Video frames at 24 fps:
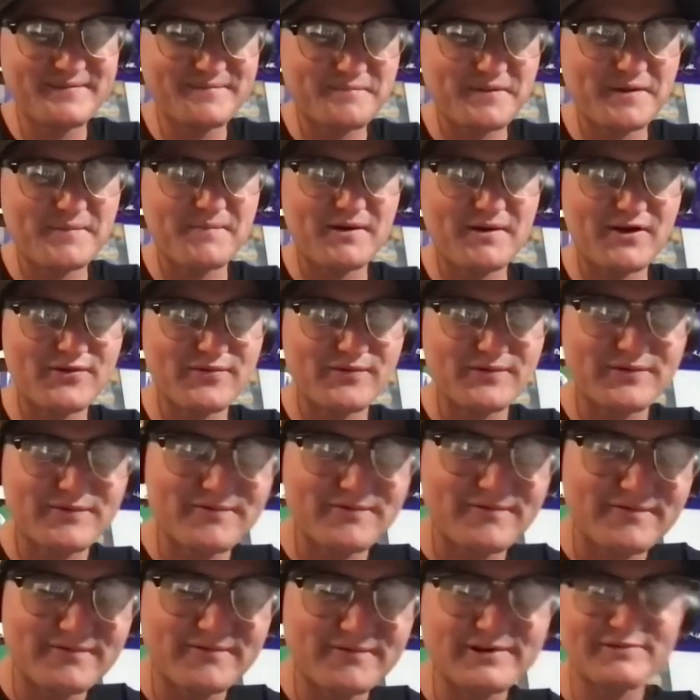my mouth would,
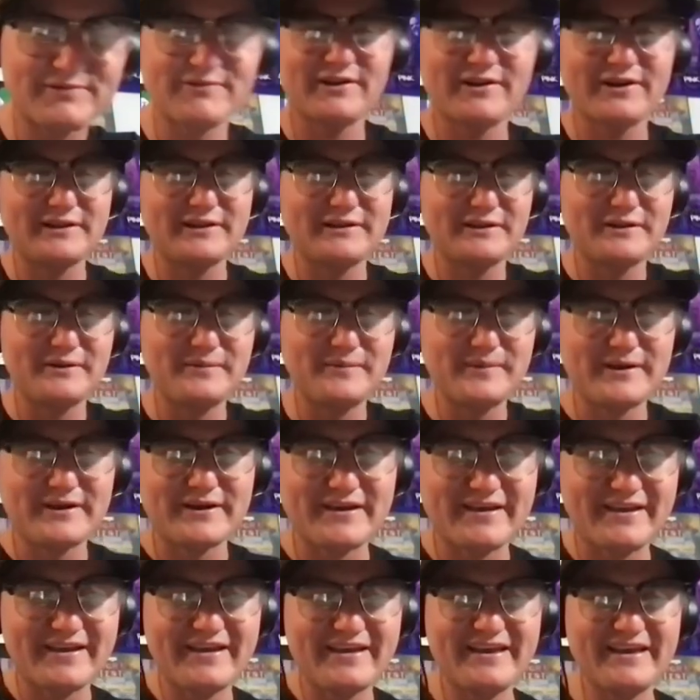would run a little
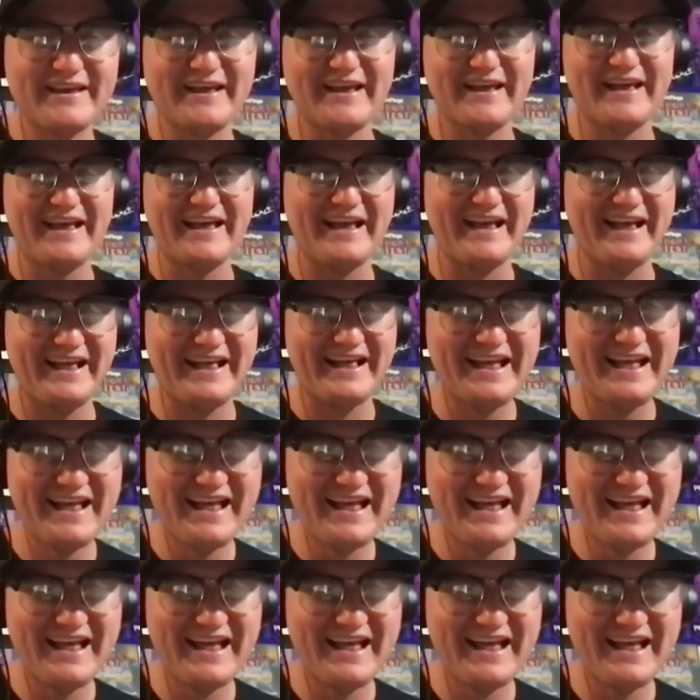bit. I